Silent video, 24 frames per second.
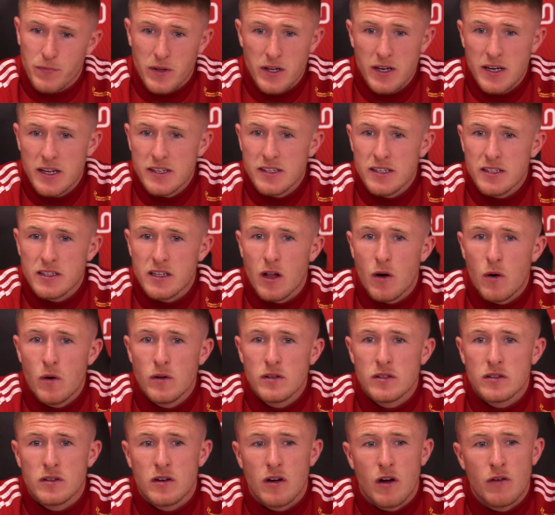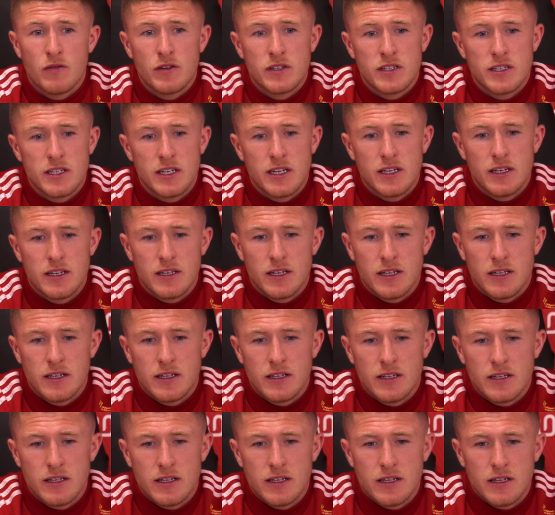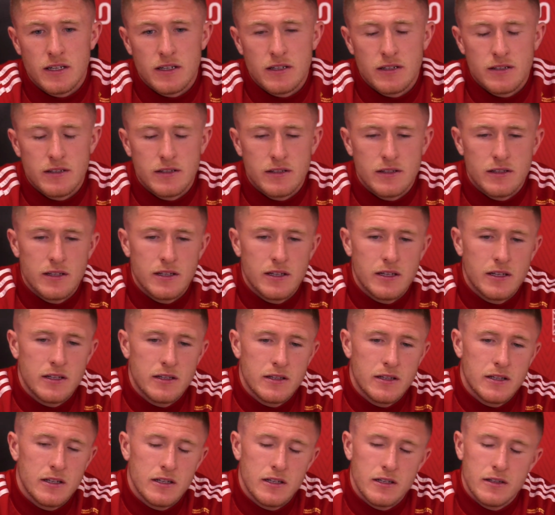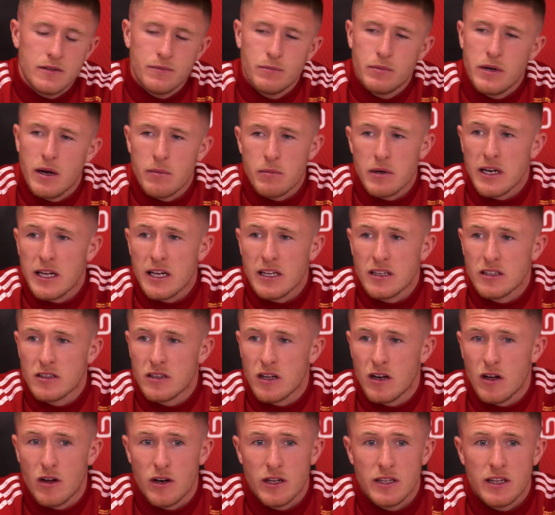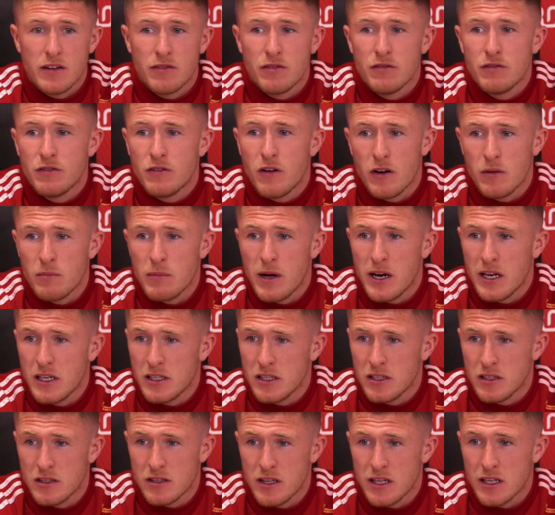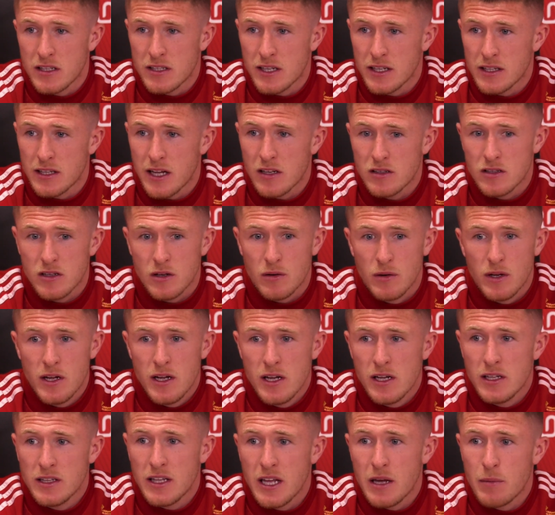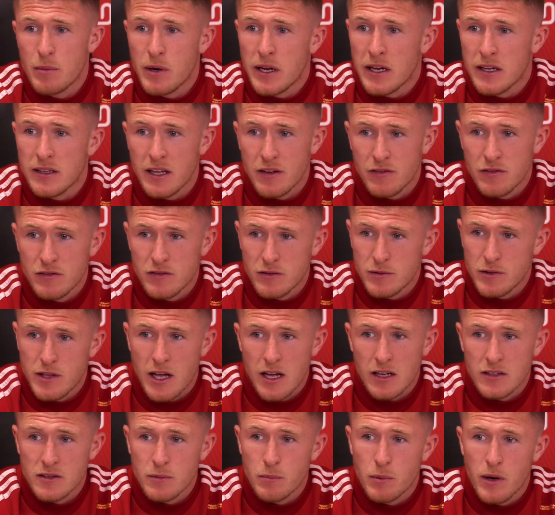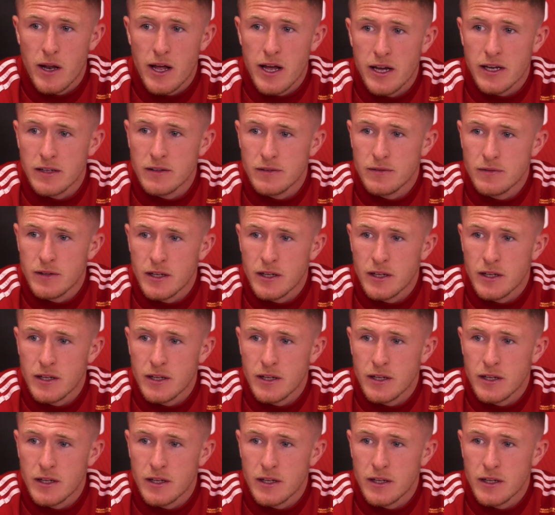It is. It's loads. Obviously, in, in the in the Premier League, there's a lot of different foreign managers and things like that. So they bring in different styles of play and